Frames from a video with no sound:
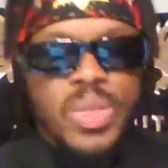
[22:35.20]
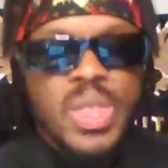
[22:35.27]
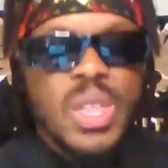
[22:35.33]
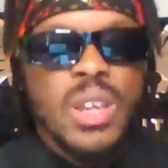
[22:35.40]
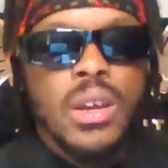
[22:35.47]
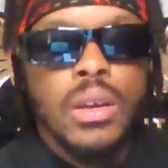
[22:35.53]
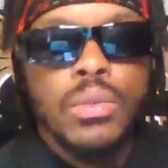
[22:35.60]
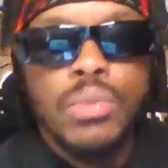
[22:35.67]

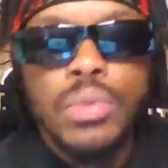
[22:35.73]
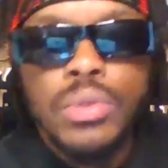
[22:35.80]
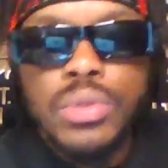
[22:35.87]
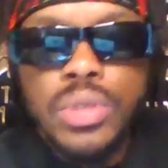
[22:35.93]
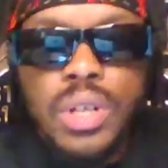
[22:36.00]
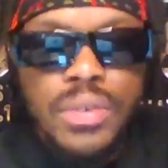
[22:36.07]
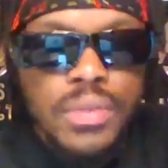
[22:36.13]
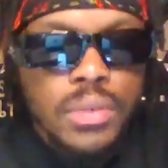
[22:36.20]
Now we're gonna
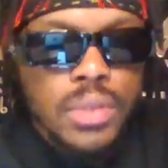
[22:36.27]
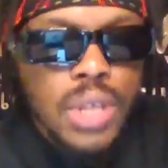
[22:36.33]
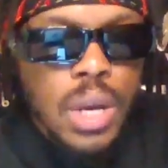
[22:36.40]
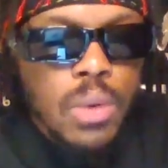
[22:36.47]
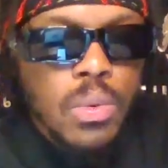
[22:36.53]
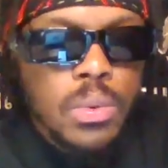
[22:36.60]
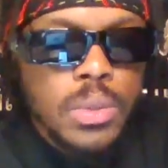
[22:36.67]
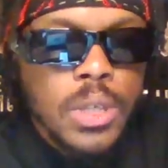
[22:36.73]
start from the top
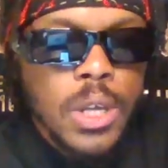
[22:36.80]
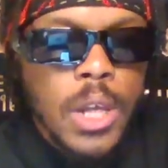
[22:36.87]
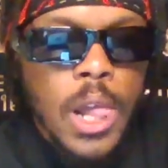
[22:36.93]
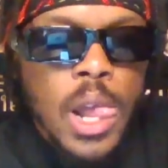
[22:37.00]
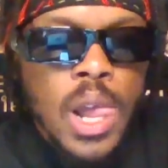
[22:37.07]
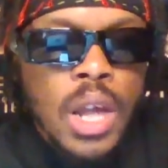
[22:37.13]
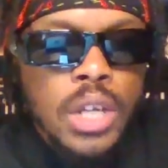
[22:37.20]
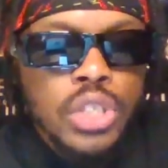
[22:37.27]
one time.
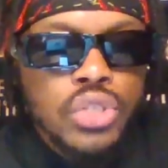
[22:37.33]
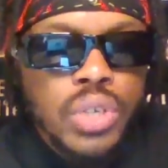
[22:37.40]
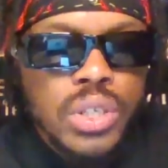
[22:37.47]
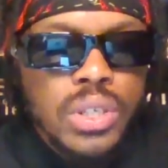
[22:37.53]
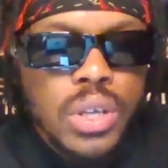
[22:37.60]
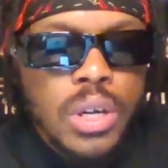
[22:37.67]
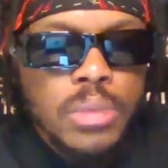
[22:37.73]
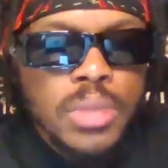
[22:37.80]
Stress
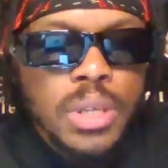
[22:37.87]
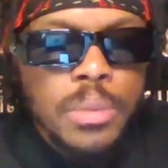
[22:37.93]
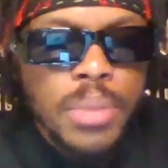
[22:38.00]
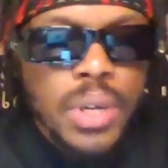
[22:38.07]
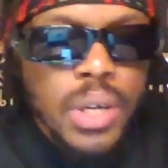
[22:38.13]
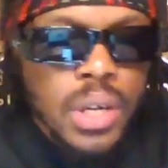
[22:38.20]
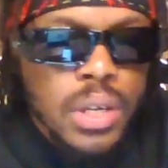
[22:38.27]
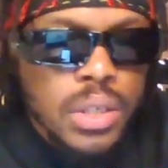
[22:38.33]
comes in
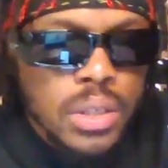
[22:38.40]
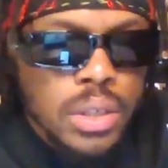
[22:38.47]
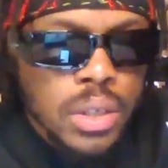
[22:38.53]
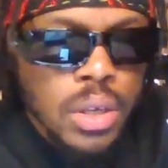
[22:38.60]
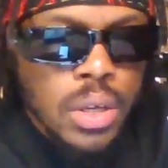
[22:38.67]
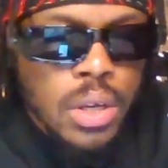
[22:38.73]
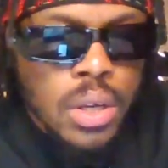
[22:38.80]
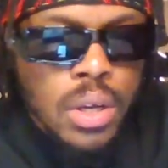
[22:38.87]
because
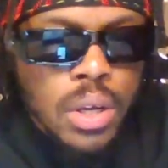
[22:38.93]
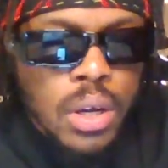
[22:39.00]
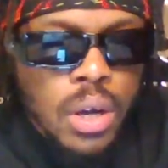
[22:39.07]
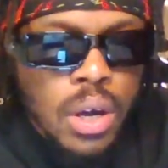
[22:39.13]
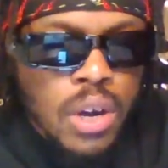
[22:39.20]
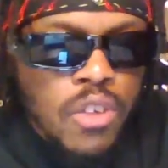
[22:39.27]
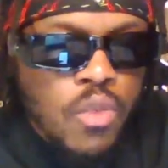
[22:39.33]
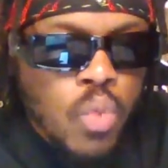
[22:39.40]

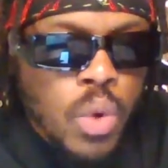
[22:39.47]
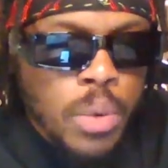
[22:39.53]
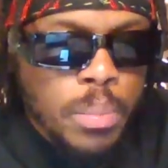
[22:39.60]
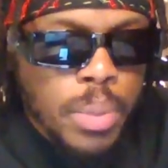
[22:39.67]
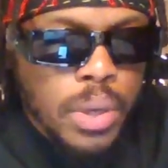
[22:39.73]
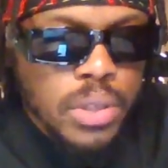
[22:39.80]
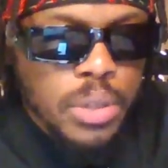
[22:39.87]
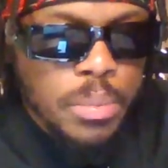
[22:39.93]
of one
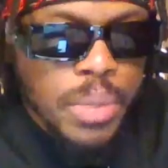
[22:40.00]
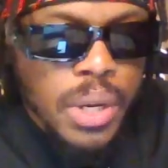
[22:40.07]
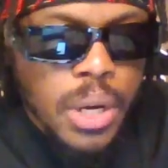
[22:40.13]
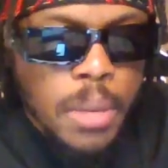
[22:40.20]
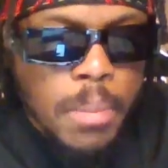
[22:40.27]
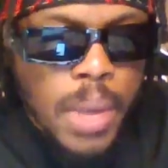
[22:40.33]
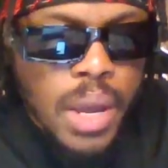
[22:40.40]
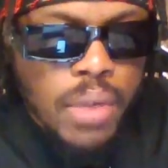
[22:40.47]
person being the
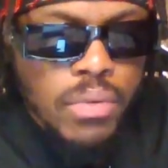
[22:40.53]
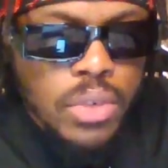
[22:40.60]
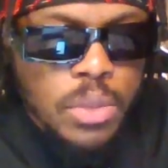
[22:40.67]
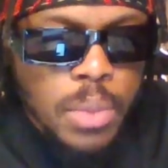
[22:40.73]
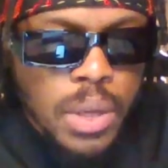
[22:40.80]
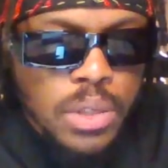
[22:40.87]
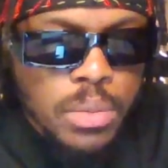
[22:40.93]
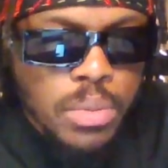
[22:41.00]
main
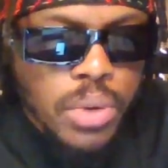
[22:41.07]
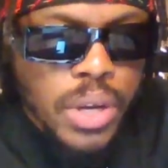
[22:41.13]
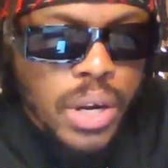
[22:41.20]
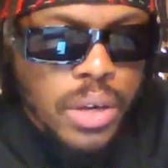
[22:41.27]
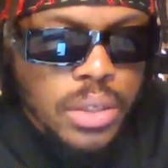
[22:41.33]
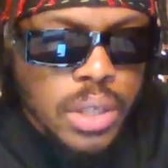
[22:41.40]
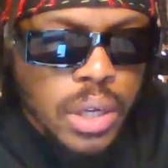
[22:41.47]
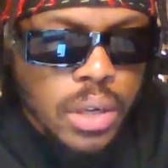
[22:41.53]
responsible
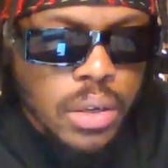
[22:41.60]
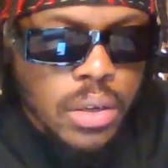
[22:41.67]
caretaker.